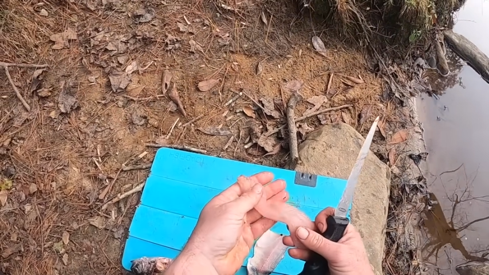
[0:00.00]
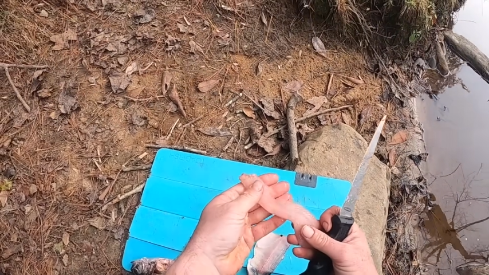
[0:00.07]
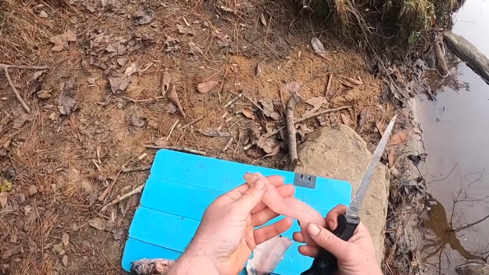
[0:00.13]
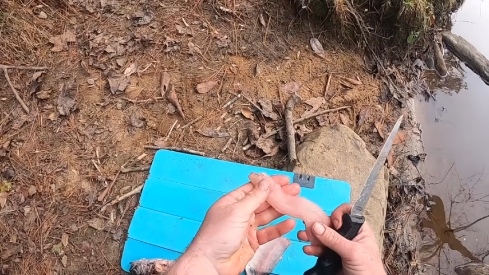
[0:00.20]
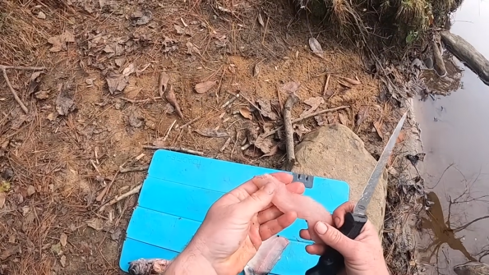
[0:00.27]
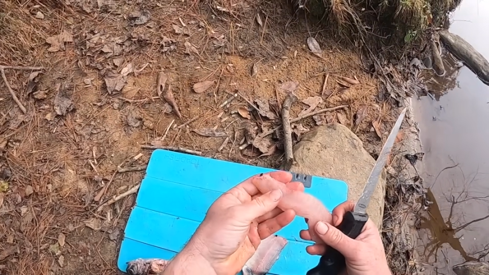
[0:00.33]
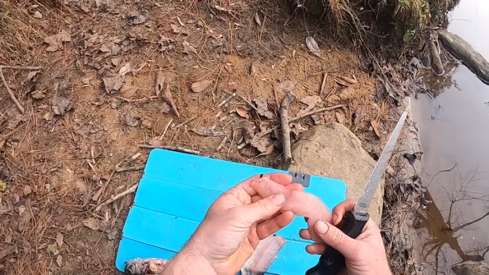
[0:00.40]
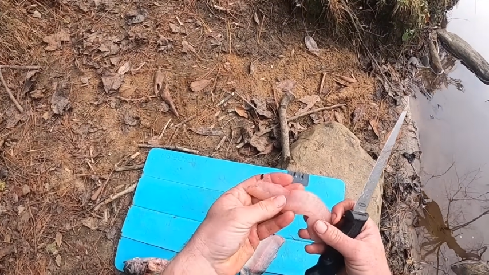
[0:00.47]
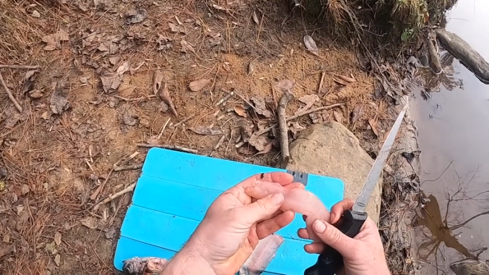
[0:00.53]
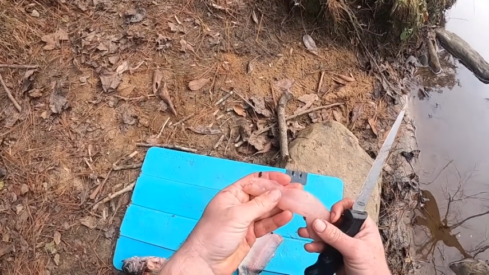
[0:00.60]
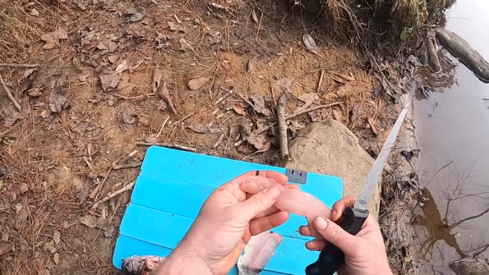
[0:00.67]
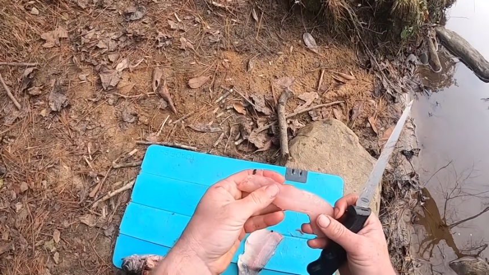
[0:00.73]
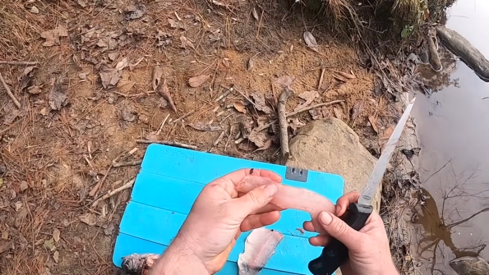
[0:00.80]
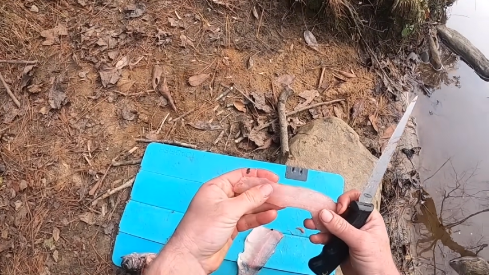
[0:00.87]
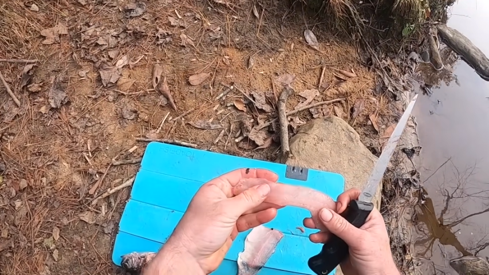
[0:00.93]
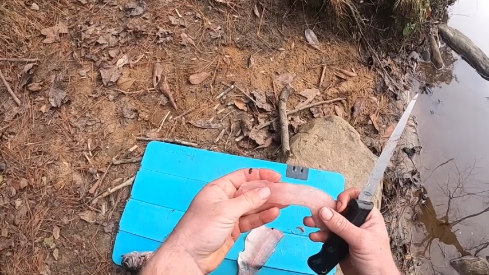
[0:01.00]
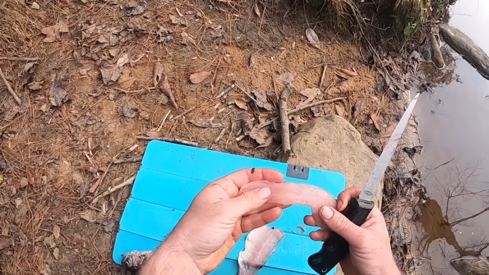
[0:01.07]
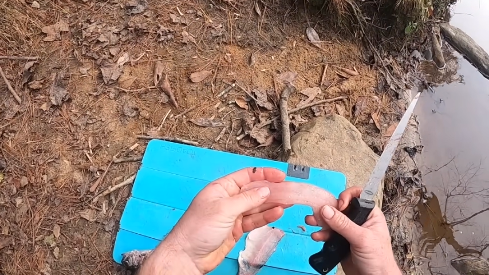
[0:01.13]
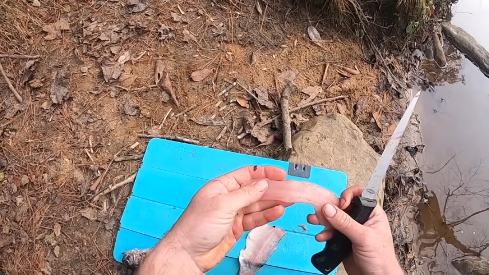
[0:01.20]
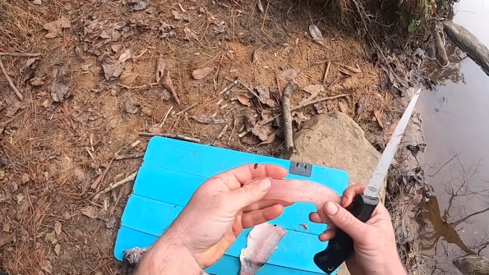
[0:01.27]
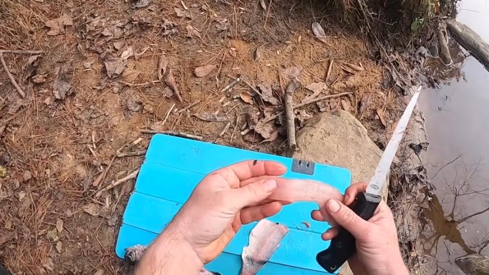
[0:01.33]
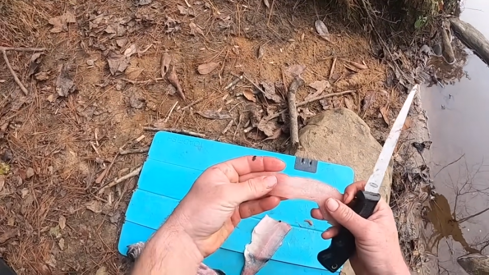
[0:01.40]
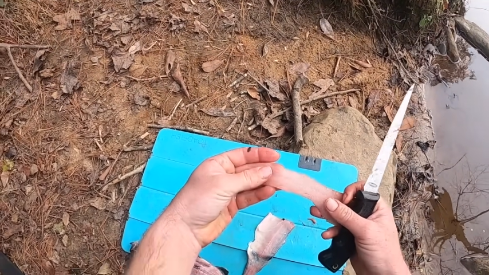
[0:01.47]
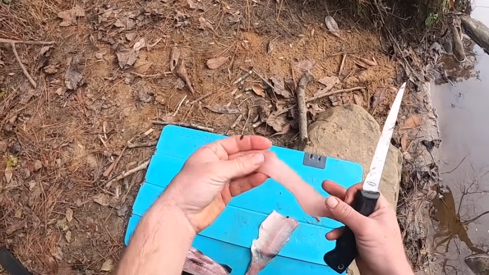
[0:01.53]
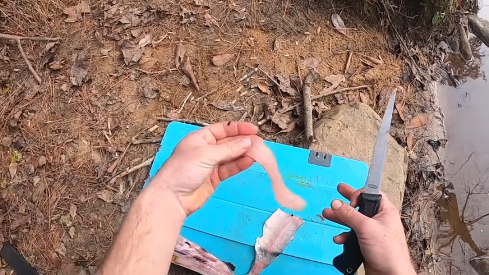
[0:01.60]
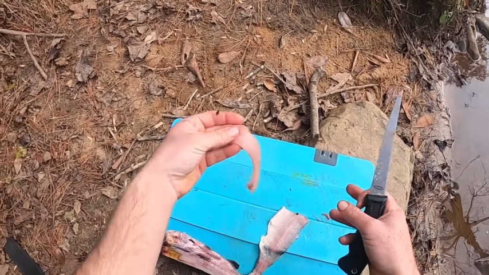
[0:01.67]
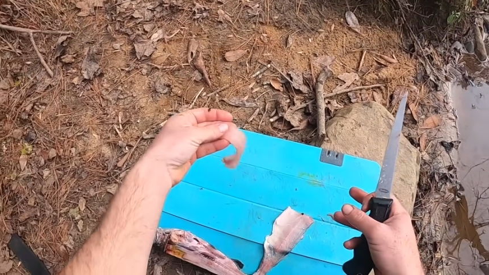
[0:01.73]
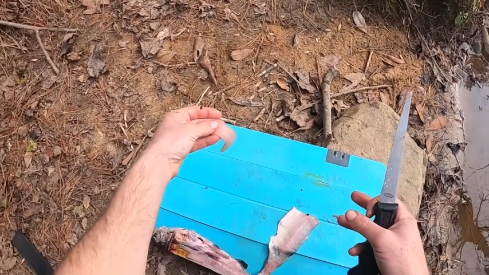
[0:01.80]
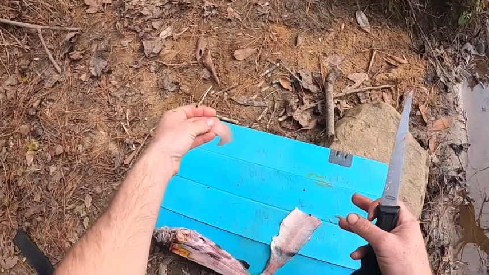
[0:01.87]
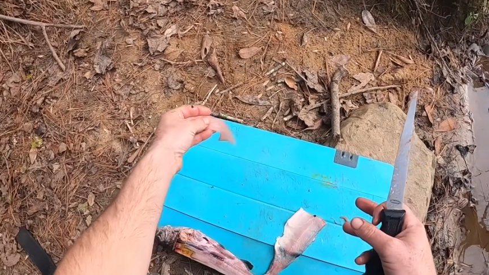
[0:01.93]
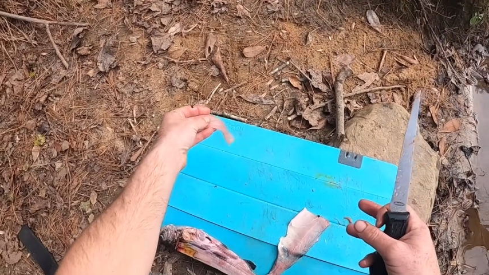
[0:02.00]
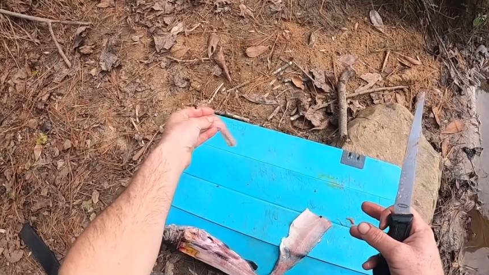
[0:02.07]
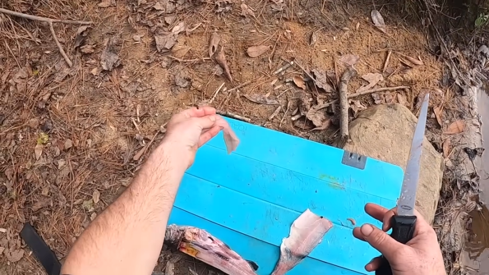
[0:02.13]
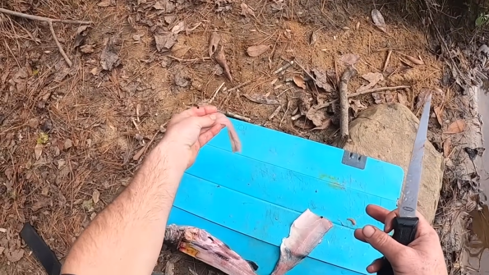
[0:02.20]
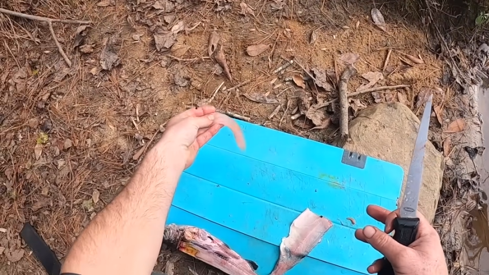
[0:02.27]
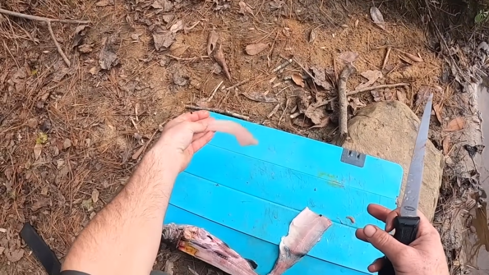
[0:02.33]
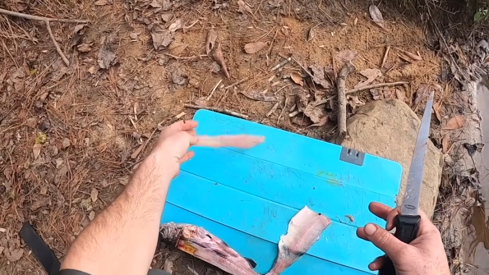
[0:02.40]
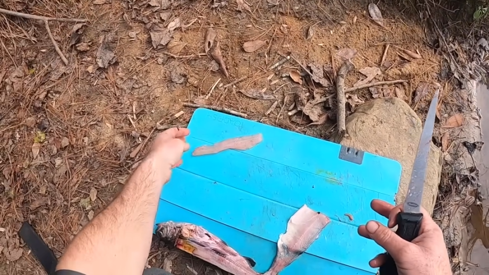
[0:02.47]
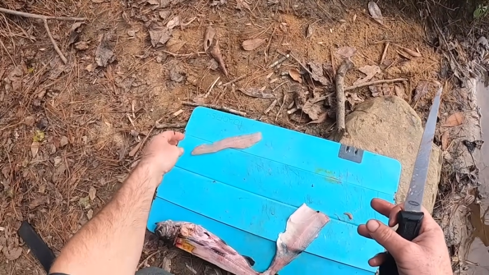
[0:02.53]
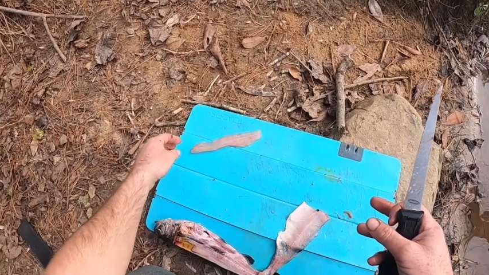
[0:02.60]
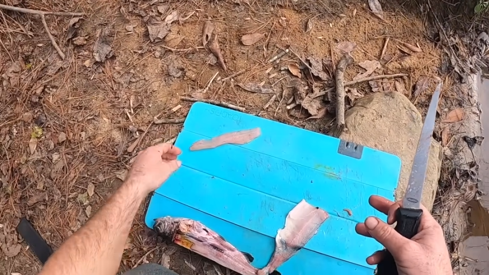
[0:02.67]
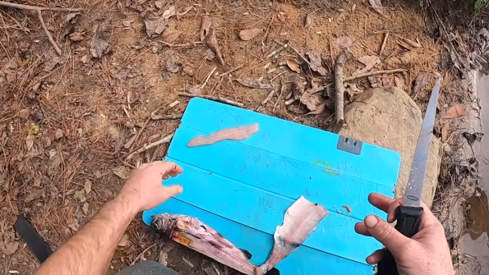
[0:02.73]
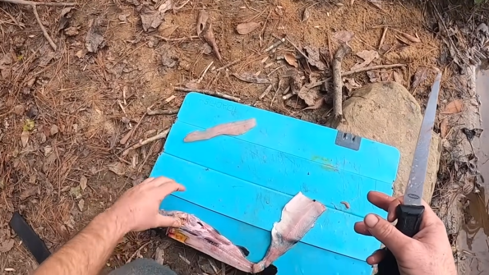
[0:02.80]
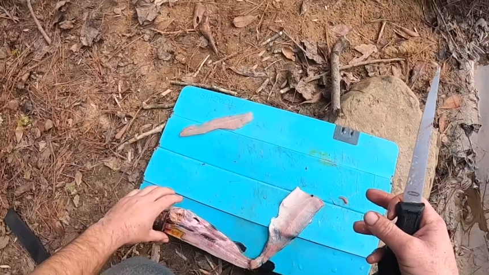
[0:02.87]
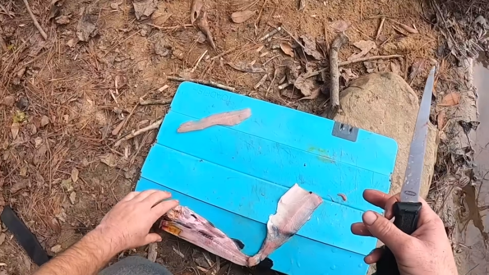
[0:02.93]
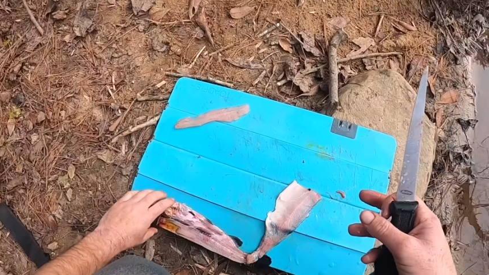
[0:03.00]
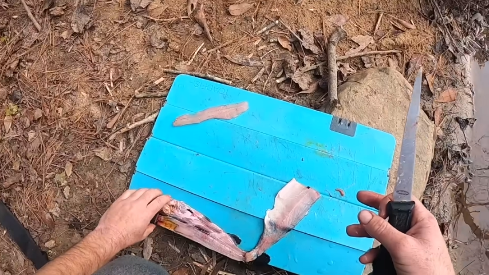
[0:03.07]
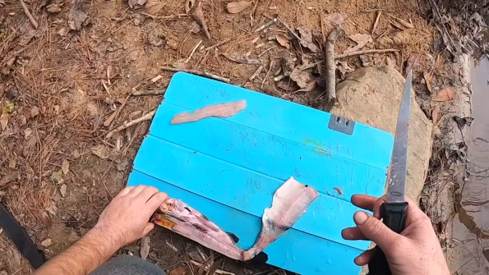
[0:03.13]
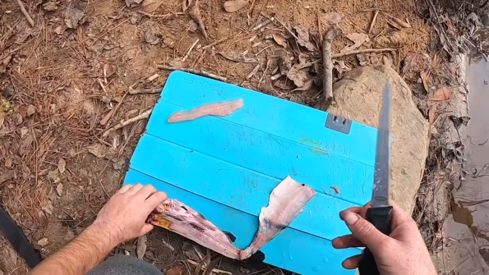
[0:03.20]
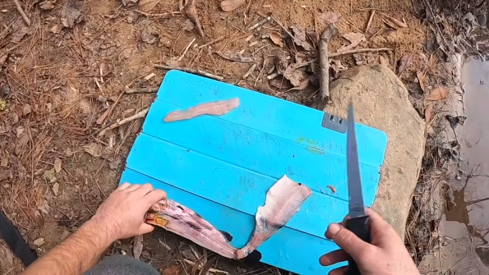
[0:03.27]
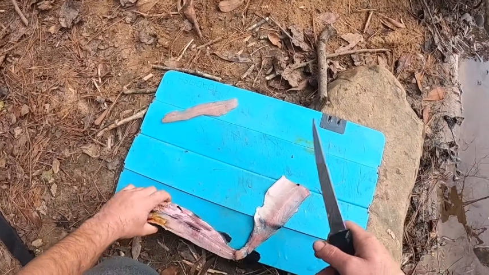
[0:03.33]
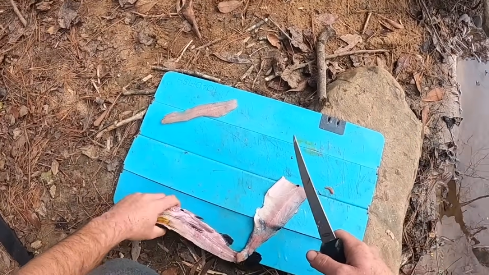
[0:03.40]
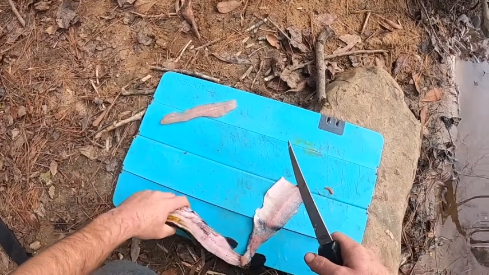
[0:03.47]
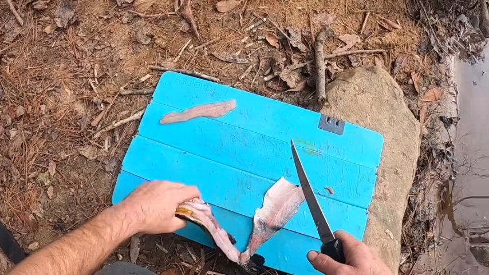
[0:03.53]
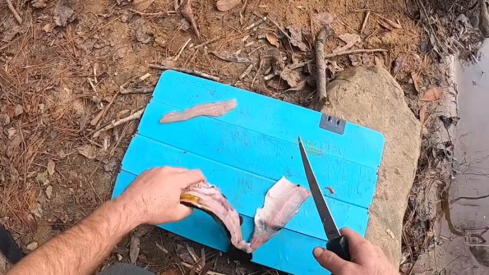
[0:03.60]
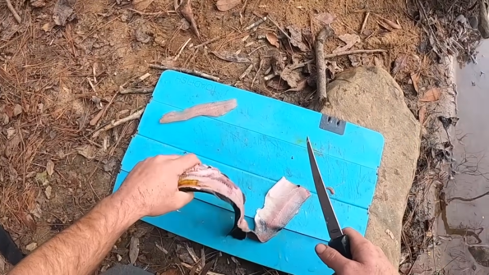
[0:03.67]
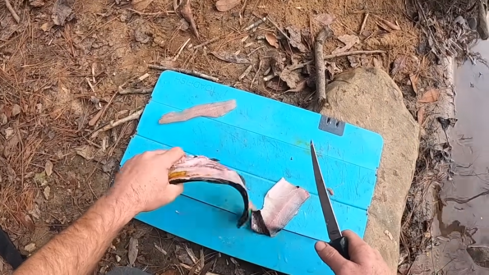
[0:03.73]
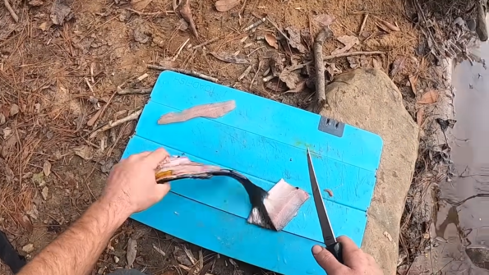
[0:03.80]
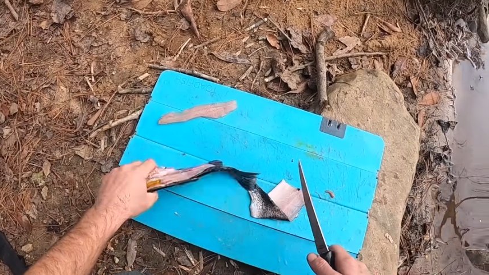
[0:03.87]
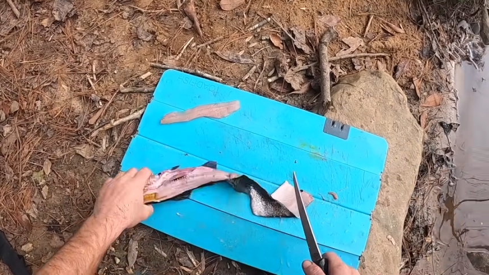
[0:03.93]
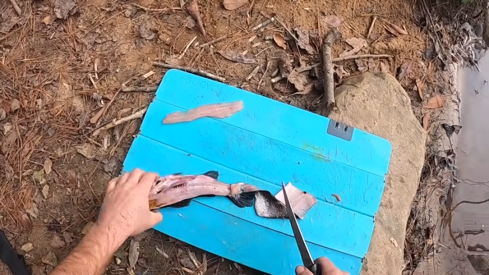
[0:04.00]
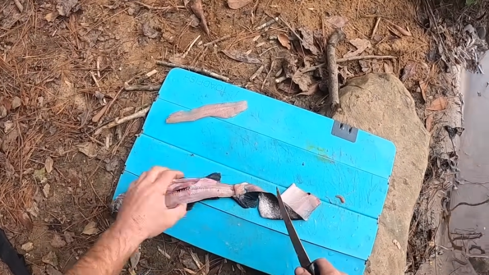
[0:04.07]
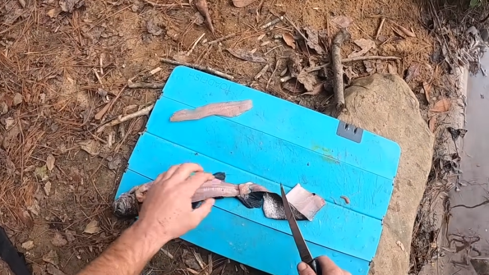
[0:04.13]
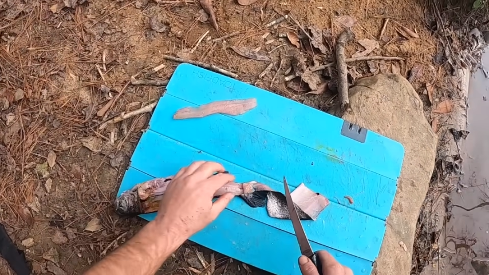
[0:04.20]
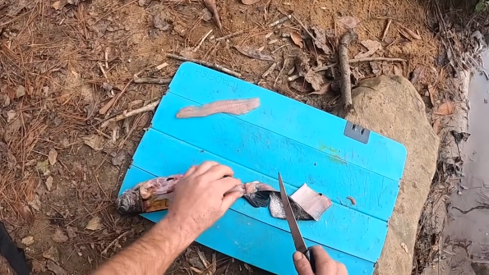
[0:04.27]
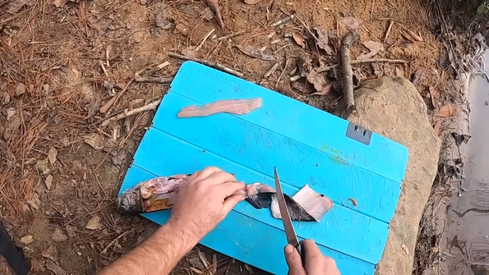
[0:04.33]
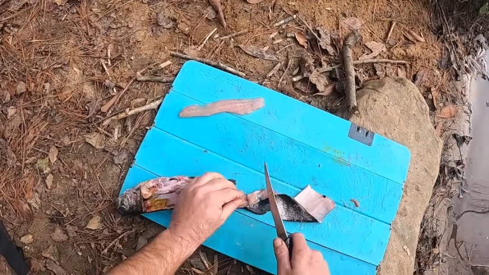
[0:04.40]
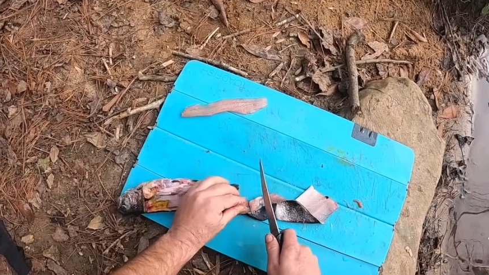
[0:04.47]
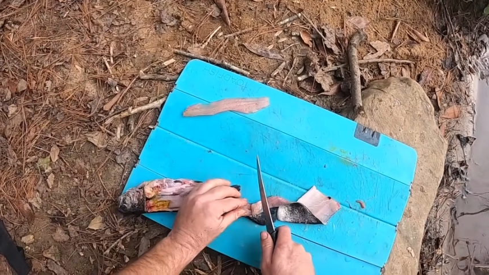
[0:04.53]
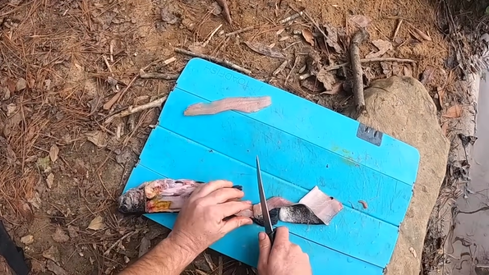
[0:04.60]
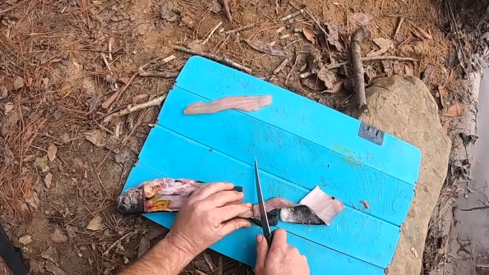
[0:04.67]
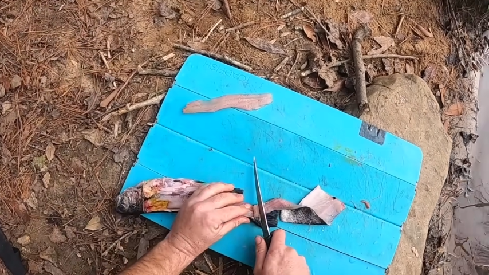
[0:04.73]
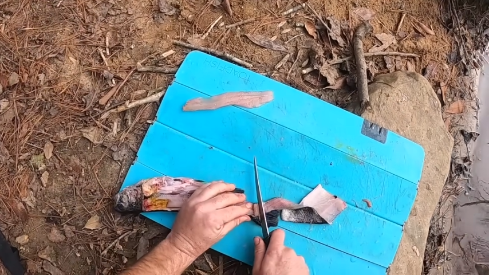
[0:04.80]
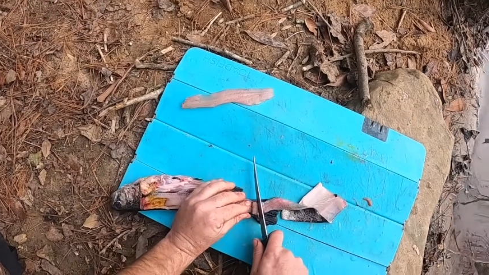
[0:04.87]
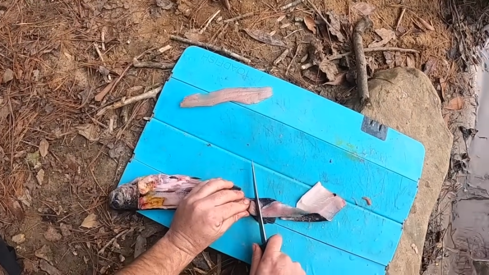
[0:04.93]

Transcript: [unreadable: no face in view]